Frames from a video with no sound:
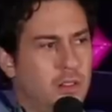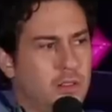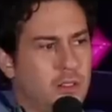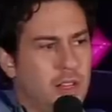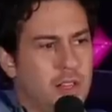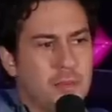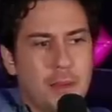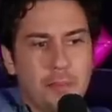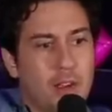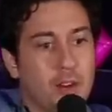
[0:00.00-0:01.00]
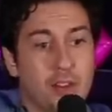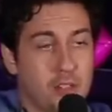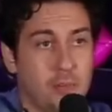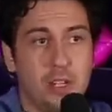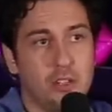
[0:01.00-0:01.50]
I think my
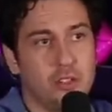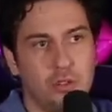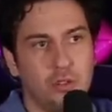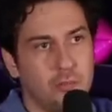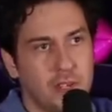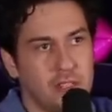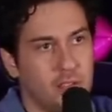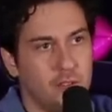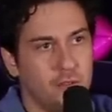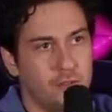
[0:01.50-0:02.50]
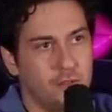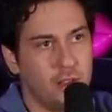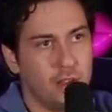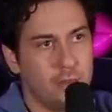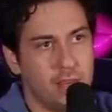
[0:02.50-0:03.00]
priorities are being true to myself
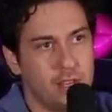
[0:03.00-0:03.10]
um,